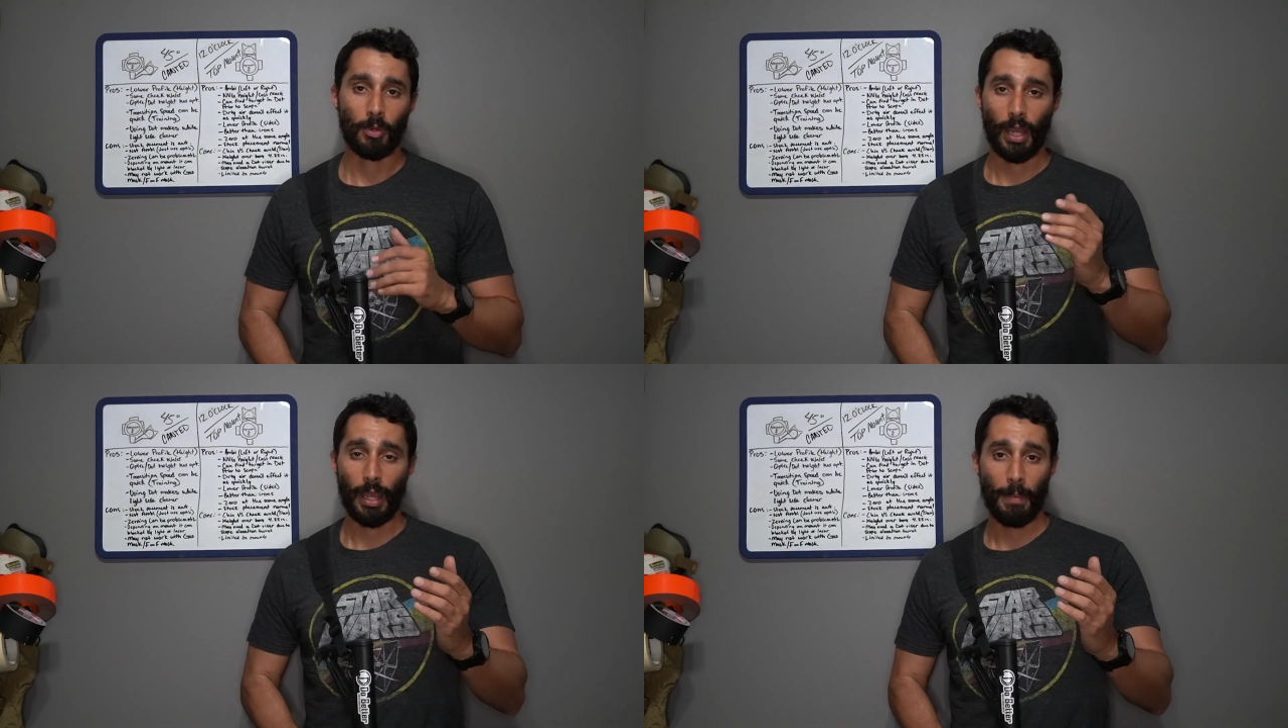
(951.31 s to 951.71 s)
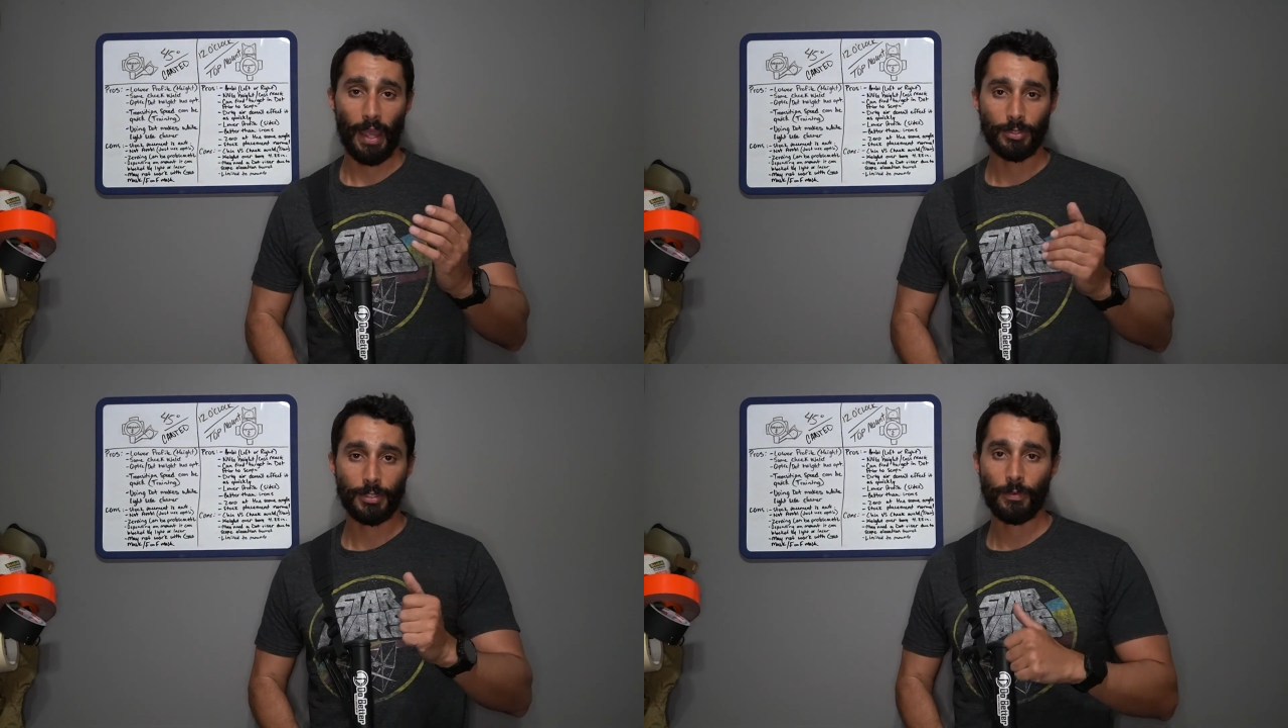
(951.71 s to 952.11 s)
or high
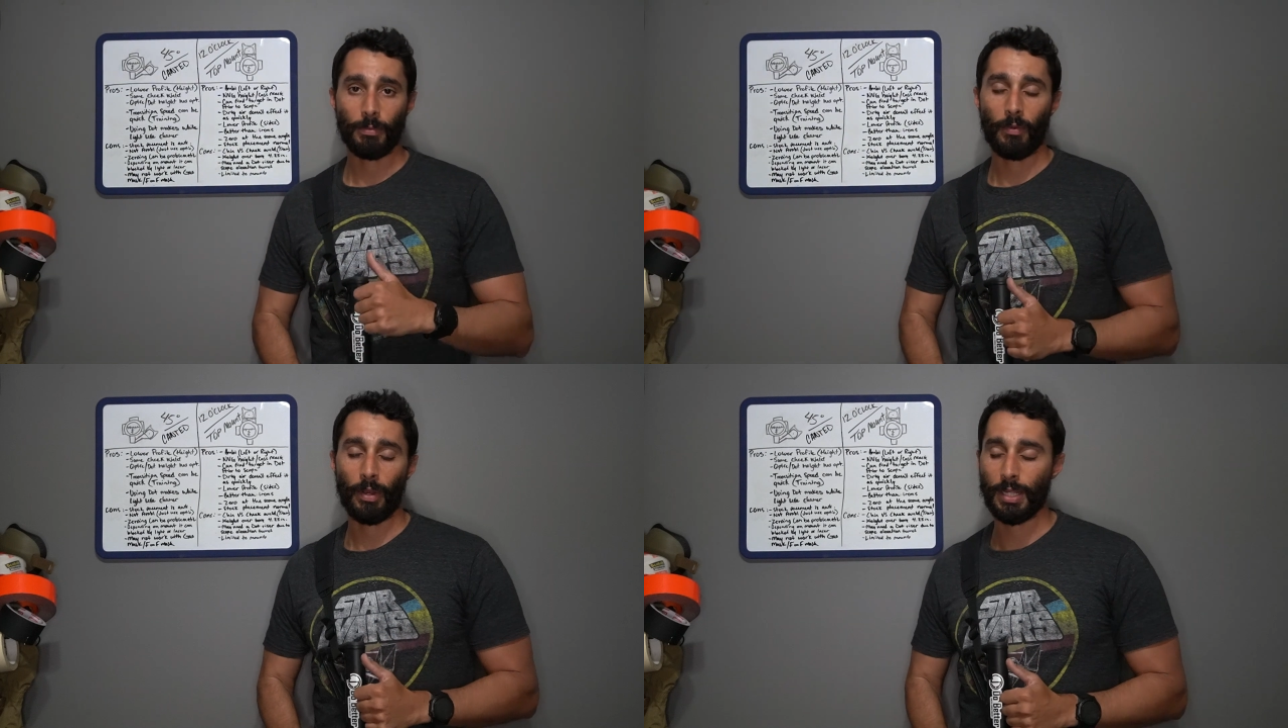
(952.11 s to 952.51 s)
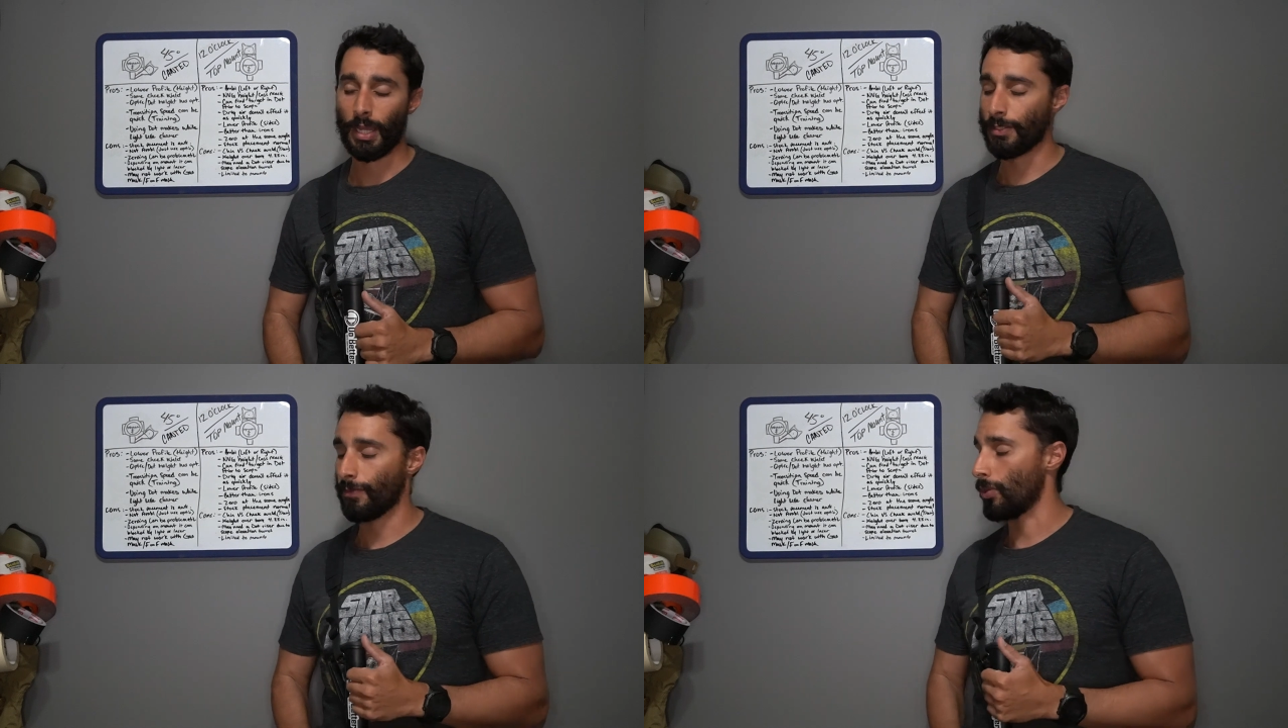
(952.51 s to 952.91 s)
mounts for my red
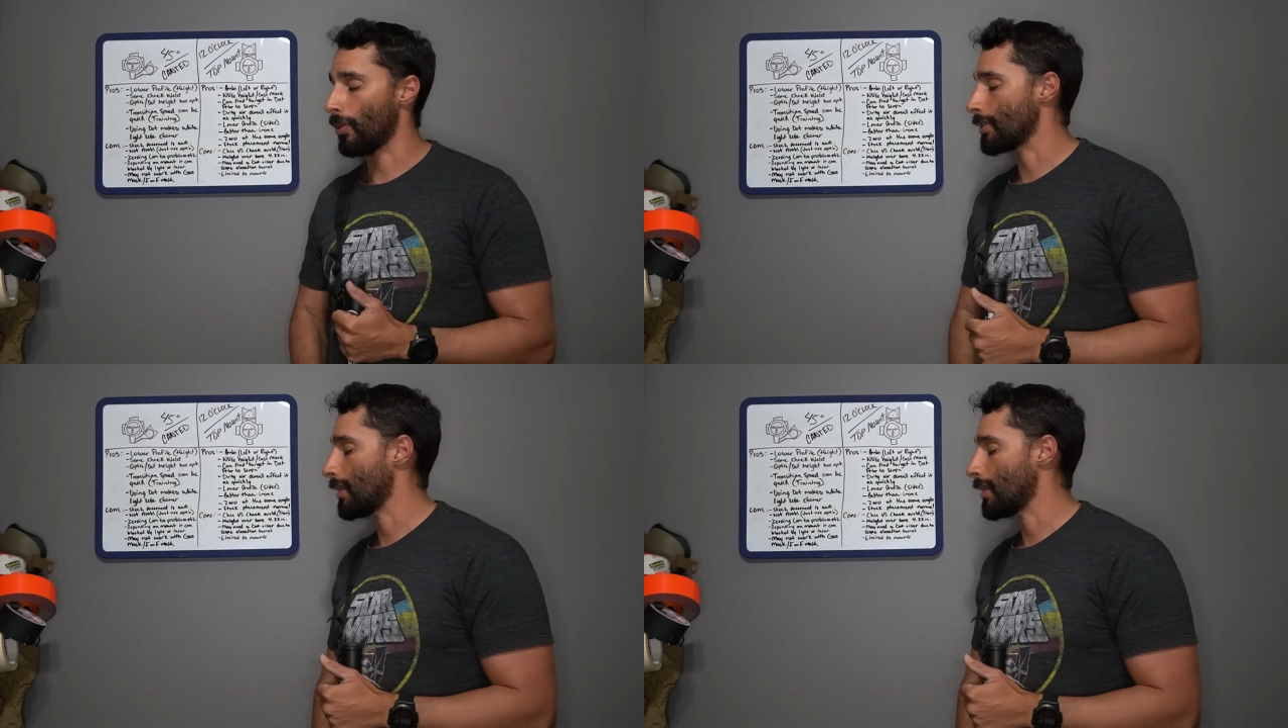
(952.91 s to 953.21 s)
dots for a long